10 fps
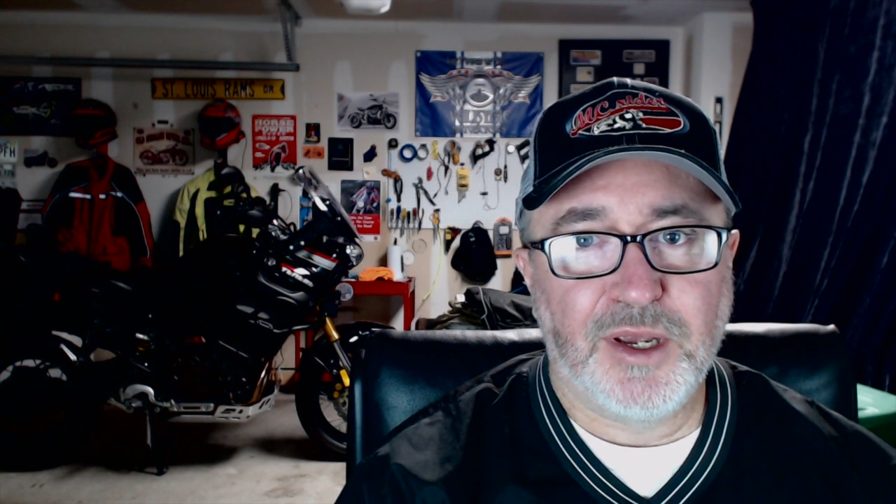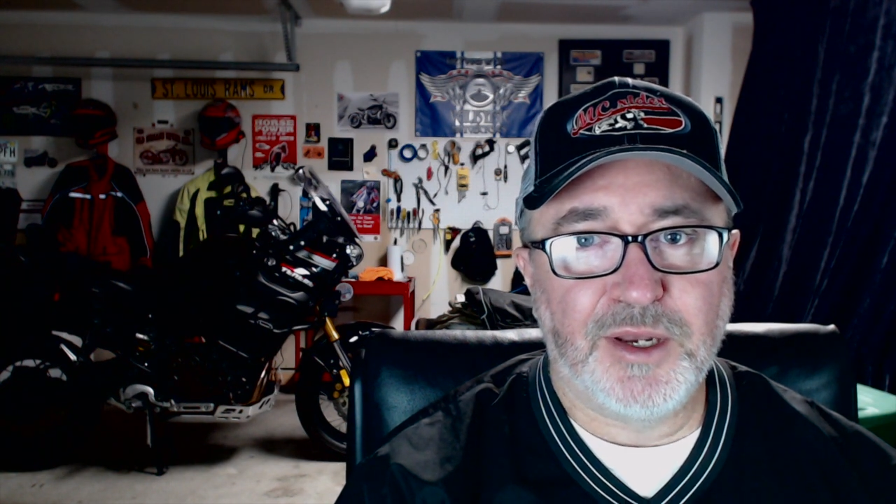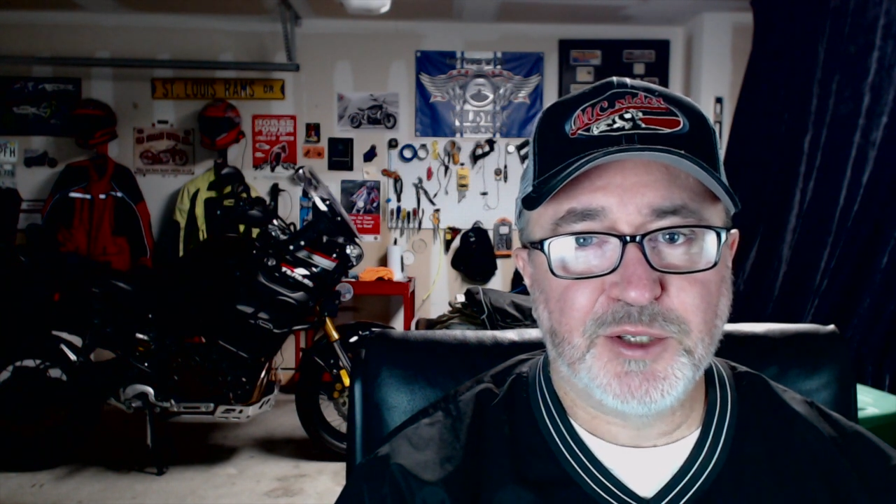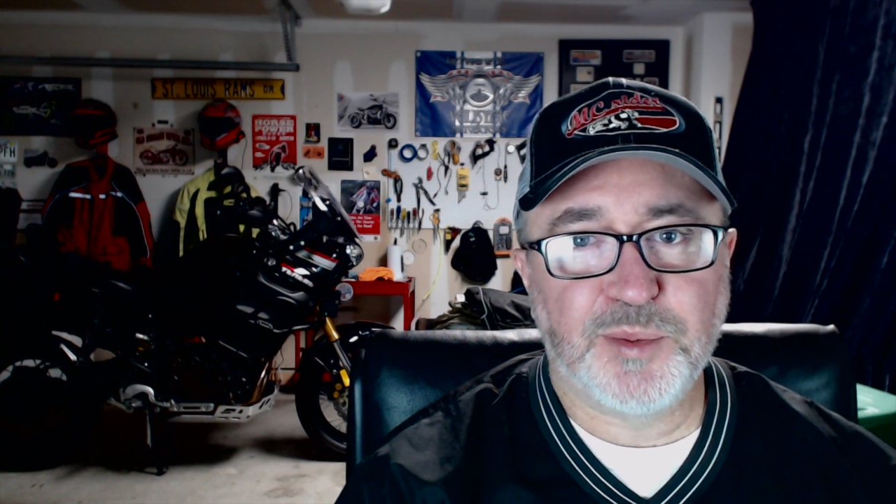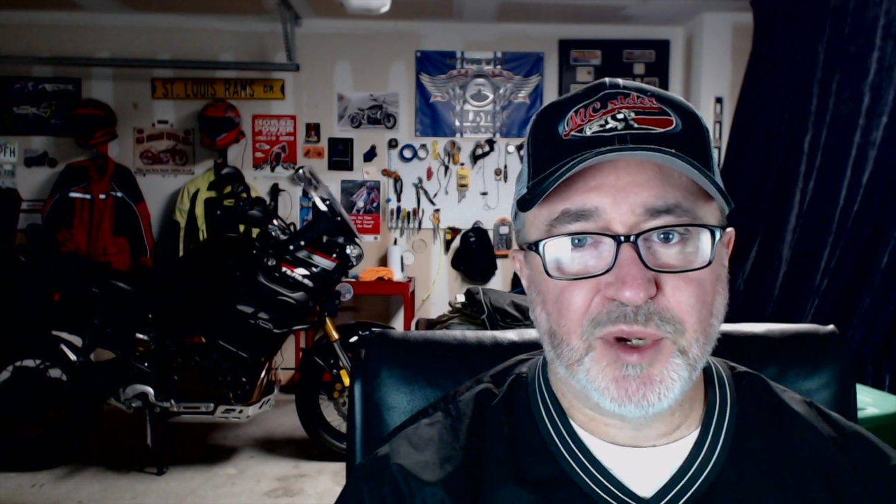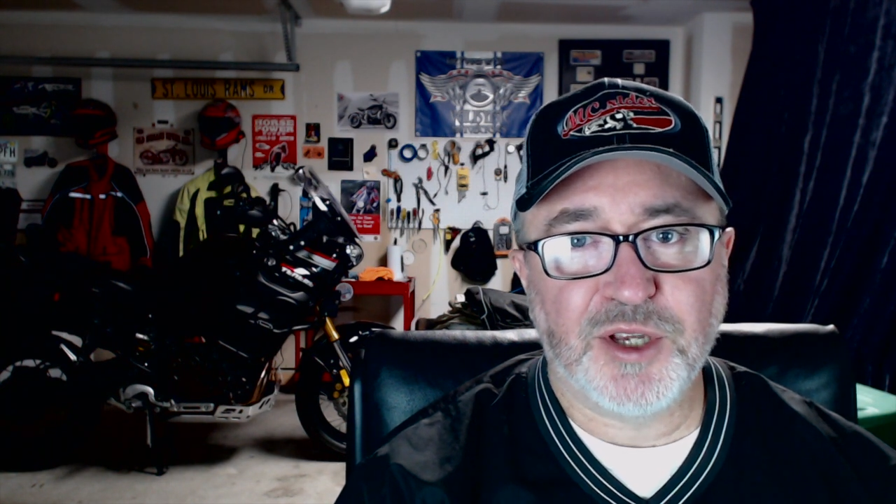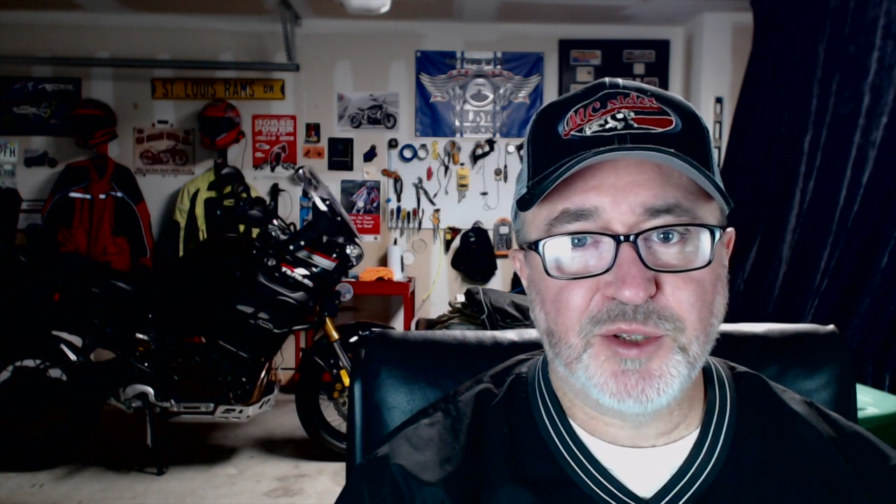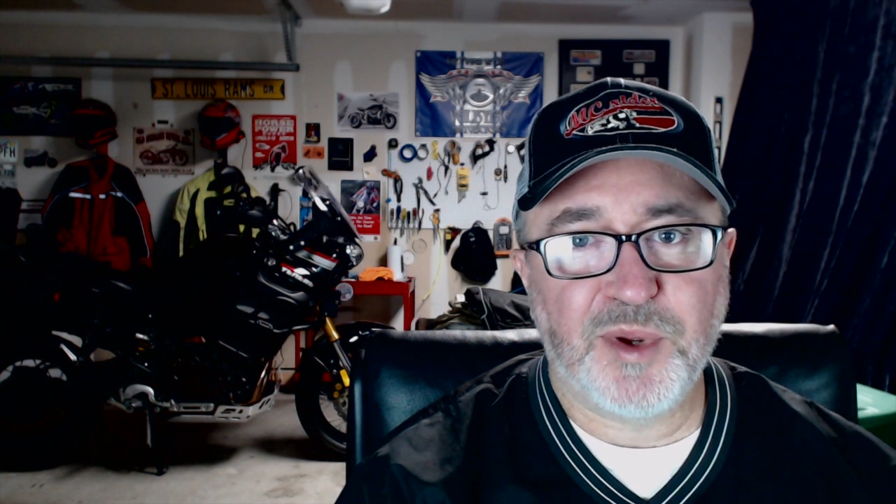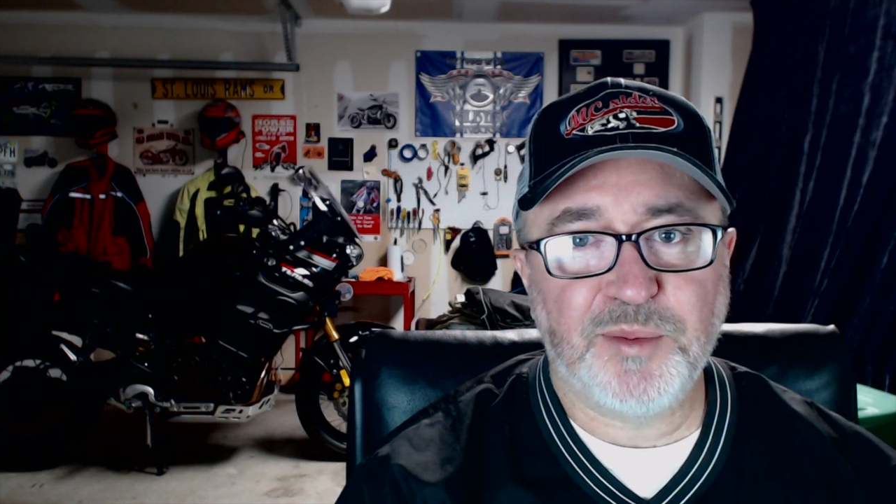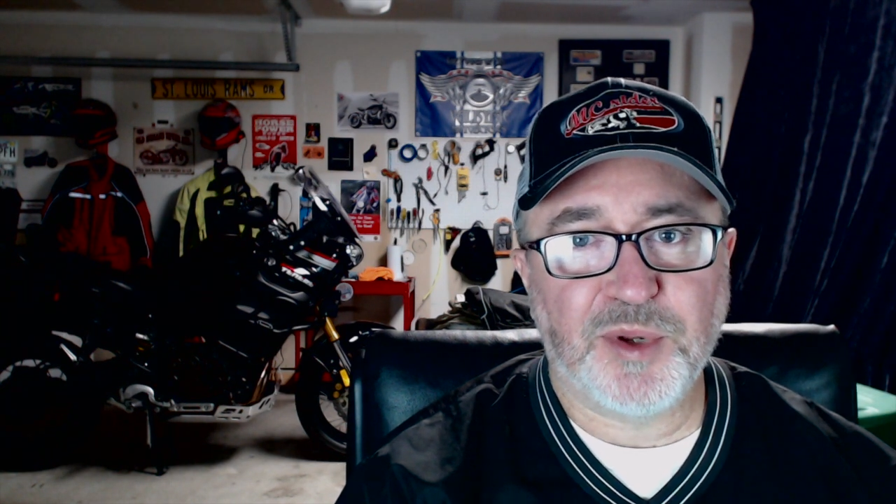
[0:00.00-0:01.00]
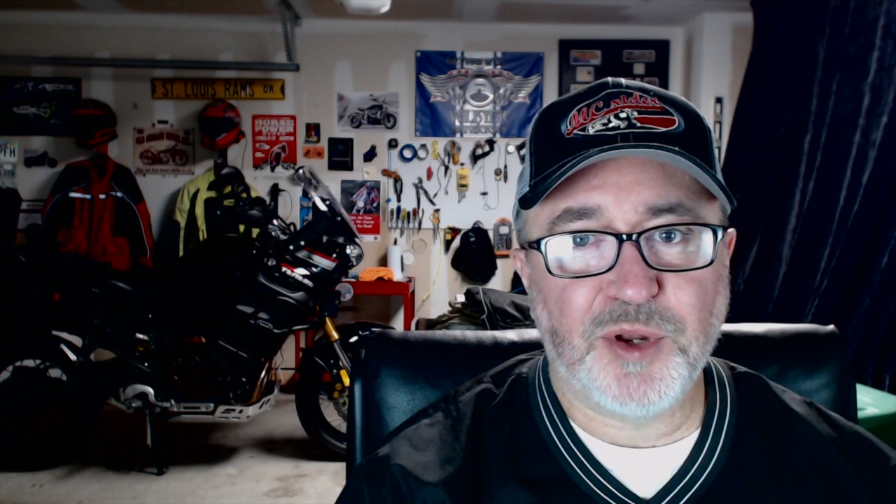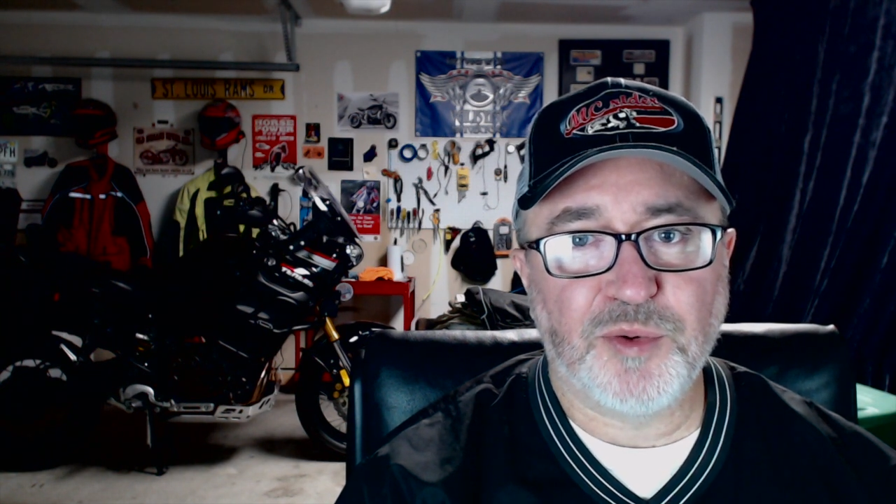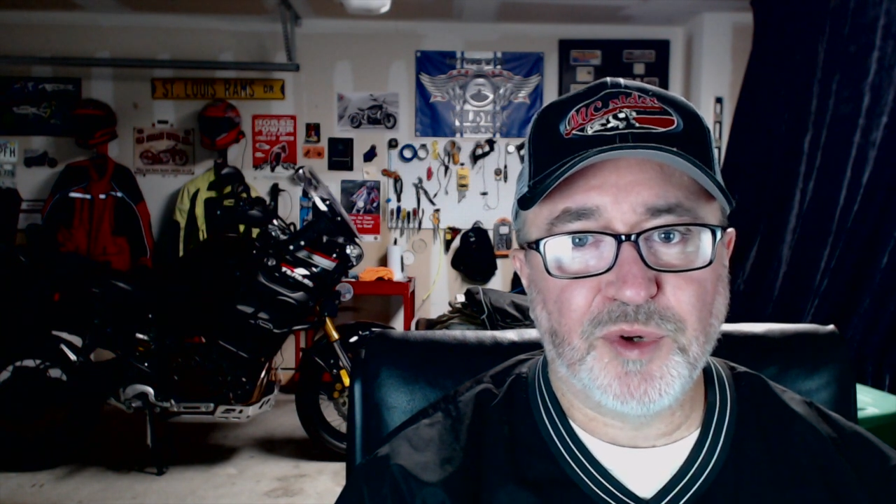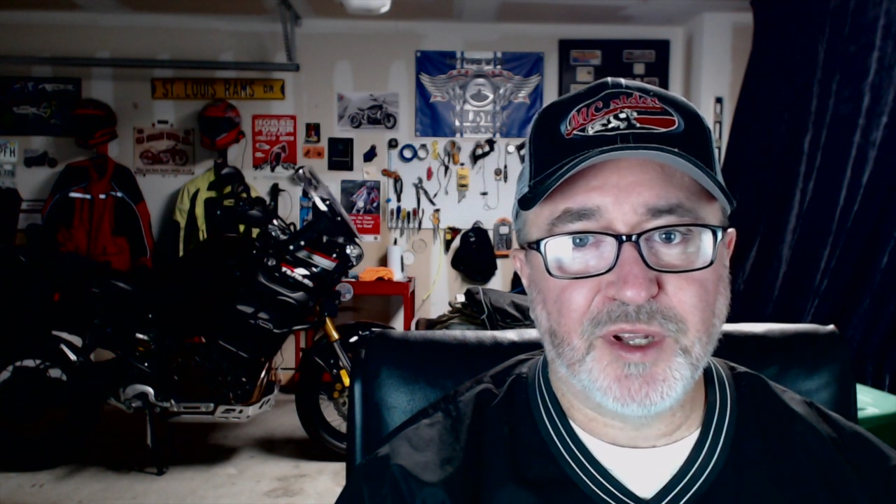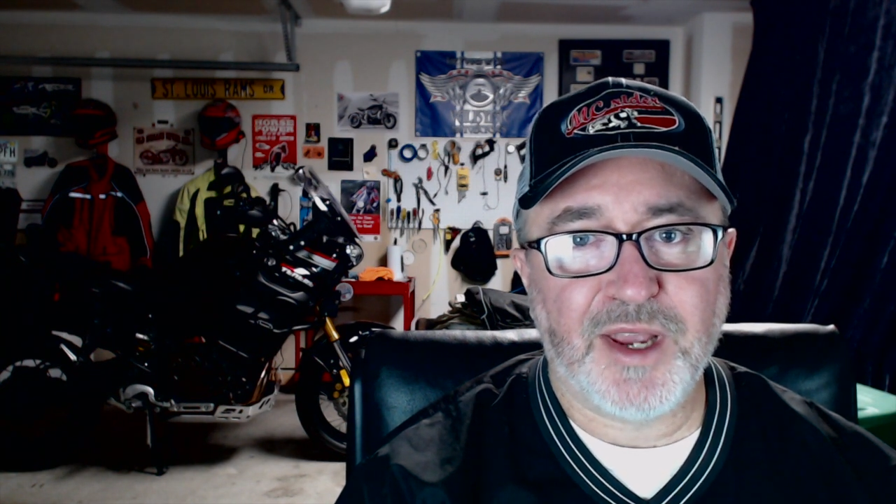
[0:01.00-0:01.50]
and it's because people
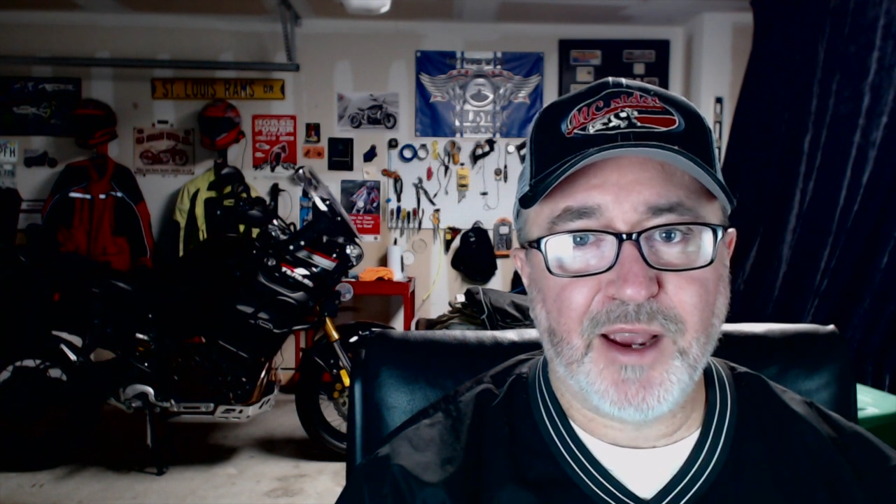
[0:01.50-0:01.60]
don't really